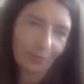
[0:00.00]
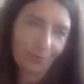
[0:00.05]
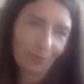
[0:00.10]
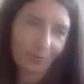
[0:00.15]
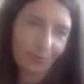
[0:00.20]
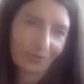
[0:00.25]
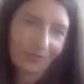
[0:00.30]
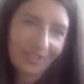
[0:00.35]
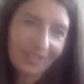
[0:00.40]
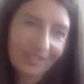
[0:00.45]
all
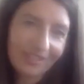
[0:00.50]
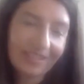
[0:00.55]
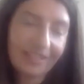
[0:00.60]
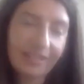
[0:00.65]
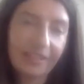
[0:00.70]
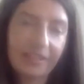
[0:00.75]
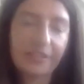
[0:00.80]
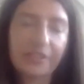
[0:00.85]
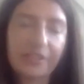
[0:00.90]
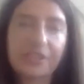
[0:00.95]
of it.
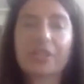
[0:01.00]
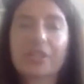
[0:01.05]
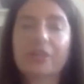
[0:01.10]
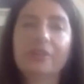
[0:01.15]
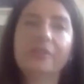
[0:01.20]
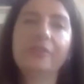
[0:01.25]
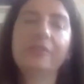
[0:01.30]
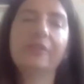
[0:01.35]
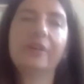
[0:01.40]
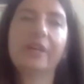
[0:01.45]

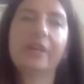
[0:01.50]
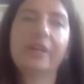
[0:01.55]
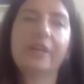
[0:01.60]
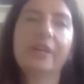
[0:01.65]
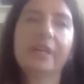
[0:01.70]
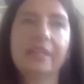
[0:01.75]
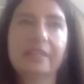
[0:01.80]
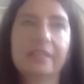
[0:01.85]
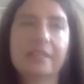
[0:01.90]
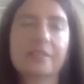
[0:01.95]
So I
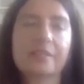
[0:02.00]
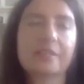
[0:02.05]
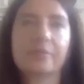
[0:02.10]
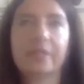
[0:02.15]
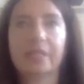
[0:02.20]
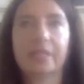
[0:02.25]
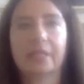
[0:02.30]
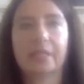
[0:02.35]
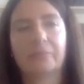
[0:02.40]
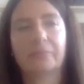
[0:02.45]
think it is
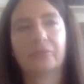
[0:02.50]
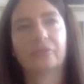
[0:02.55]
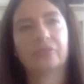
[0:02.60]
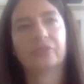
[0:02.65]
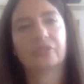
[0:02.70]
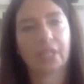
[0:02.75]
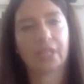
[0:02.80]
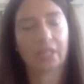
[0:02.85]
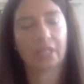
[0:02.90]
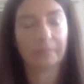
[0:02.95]
really
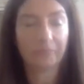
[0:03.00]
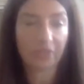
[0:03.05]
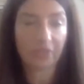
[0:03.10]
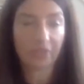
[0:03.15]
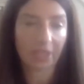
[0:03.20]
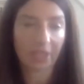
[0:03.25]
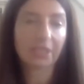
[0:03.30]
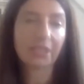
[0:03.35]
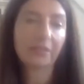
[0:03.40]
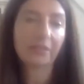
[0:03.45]
important to get
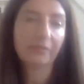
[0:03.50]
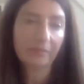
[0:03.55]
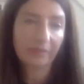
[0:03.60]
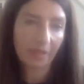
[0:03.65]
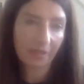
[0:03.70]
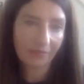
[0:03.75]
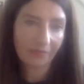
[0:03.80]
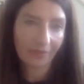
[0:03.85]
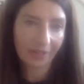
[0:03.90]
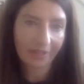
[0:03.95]
objective
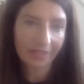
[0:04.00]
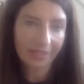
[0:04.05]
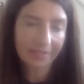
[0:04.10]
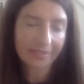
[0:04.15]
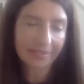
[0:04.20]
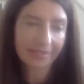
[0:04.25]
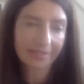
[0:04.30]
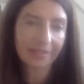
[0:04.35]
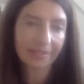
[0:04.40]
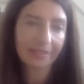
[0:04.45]

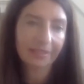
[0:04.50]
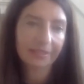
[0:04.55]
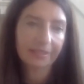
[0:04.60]
advice.